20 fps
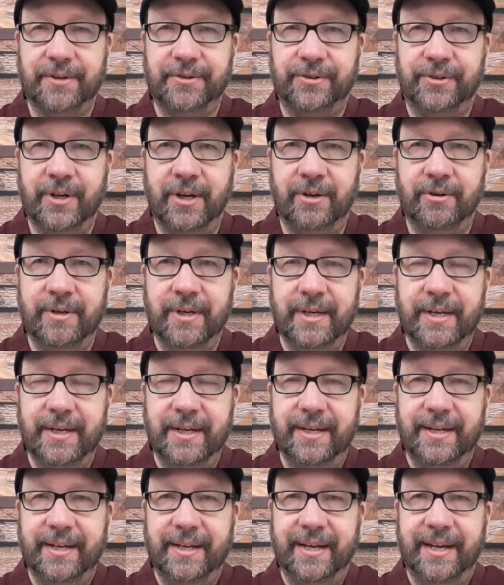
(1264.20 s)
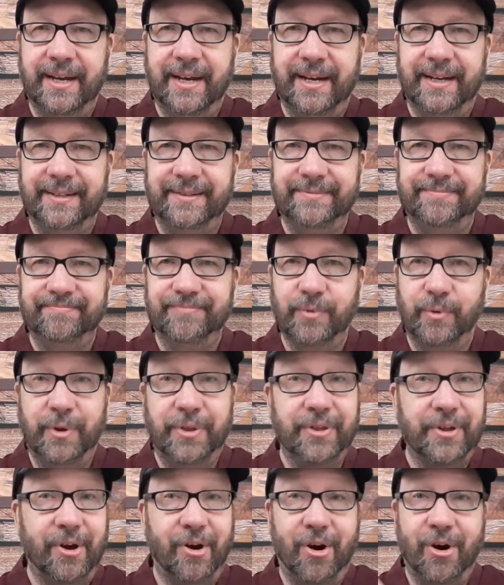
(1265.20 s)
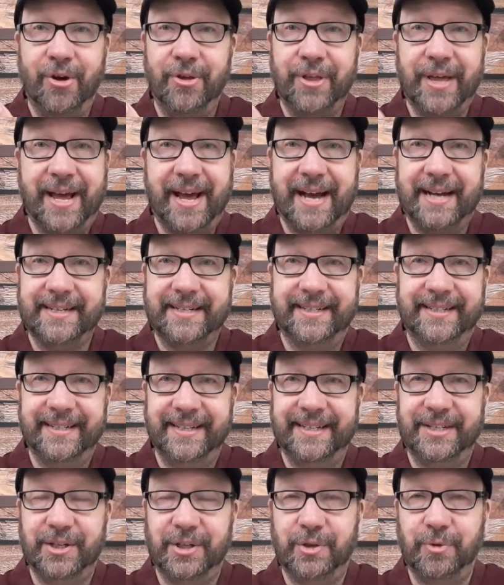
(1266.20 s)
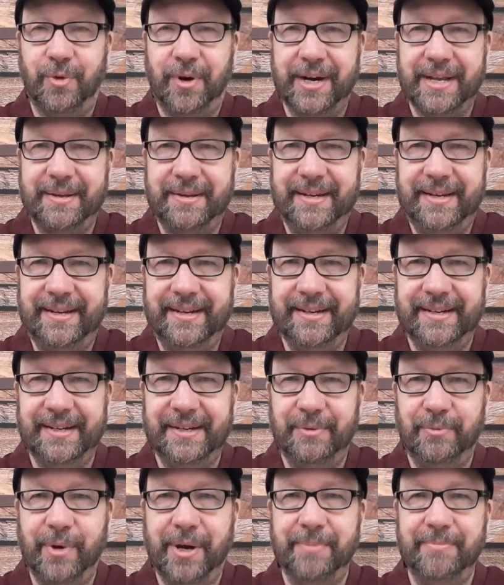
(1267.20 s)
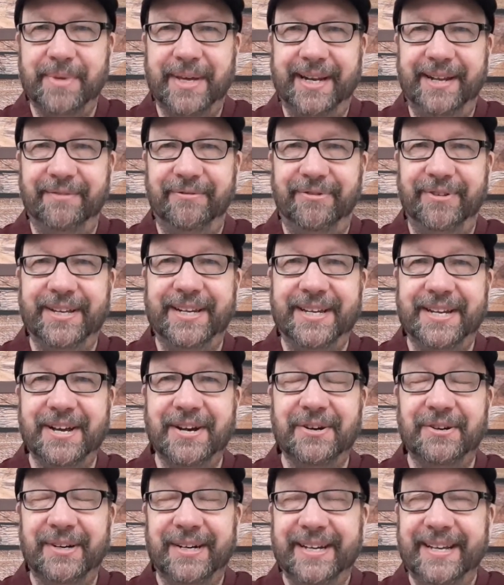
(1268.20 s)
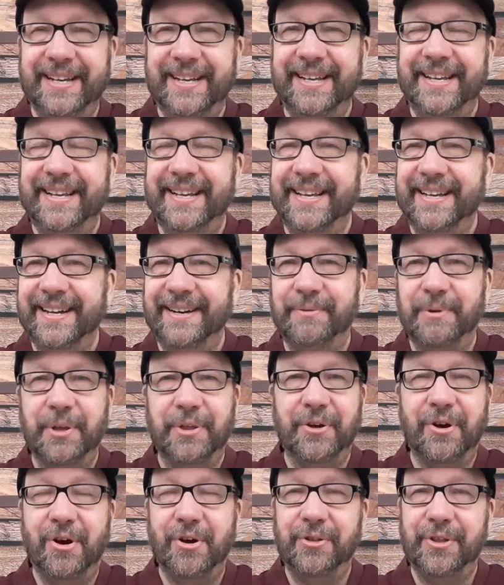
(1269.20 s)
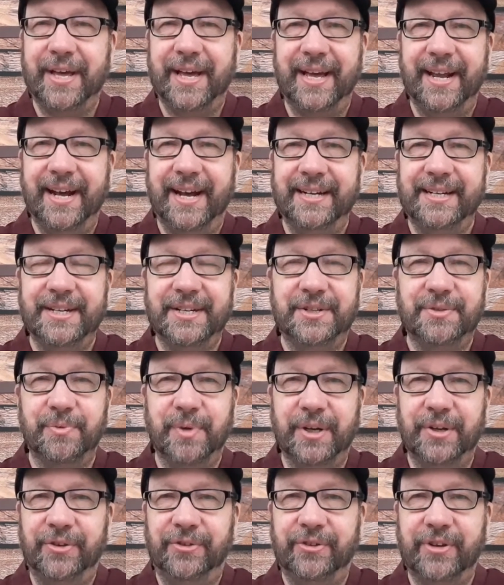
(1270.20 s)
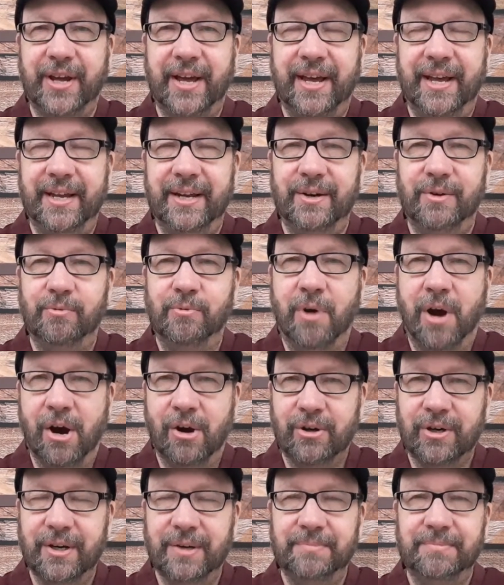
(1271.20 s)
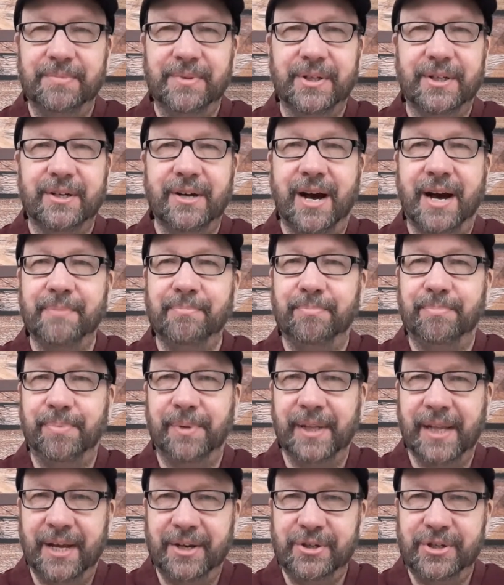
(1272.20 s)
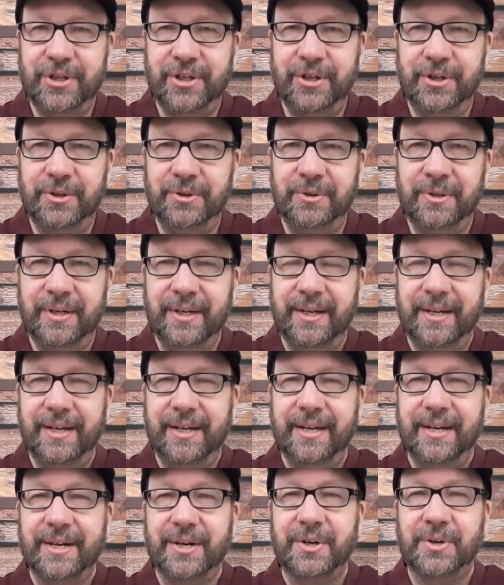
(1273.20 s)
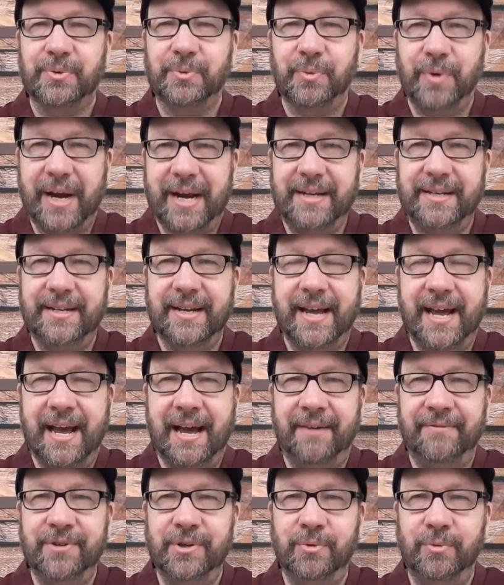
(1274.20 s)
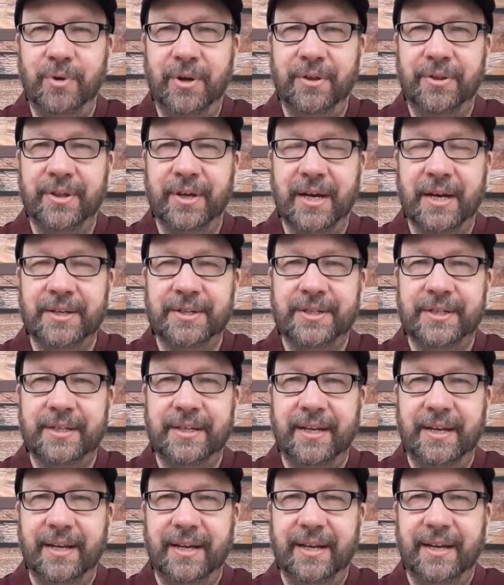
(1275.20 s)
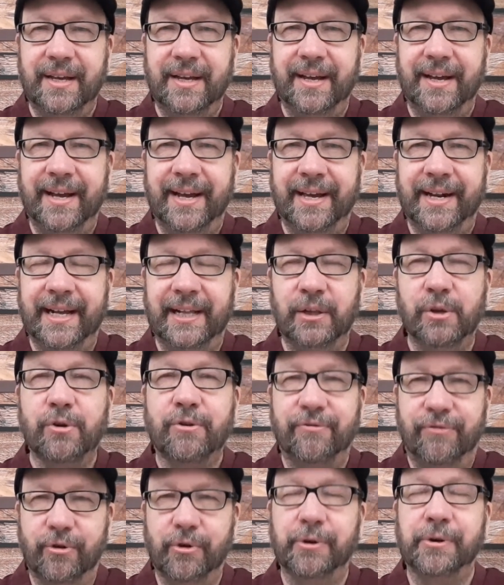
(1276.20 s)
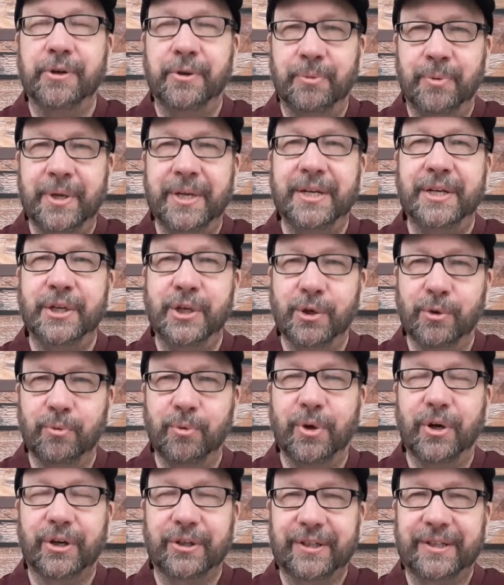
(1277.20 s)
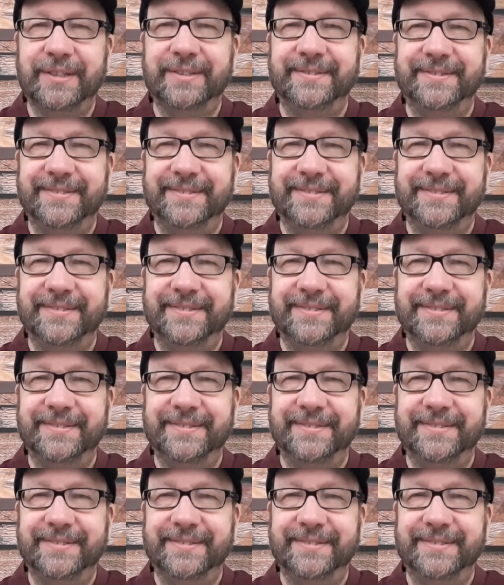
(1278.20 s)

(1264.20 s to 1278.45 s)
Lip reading: So with all that, it's a 21-minute video. With all that, I just want to say welcome. God bless you. Great to have you with us. And I look forward to reading your work.